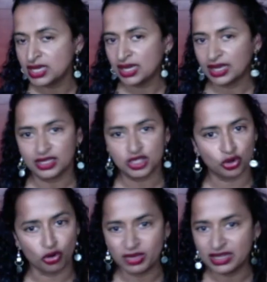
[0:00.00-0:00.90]
kids who are
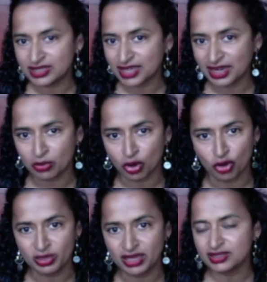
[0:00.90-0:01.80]
obese getting more
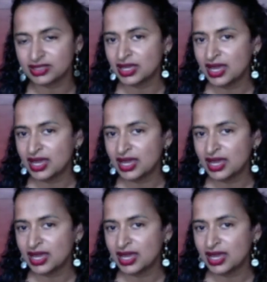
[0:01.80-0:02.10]
obese,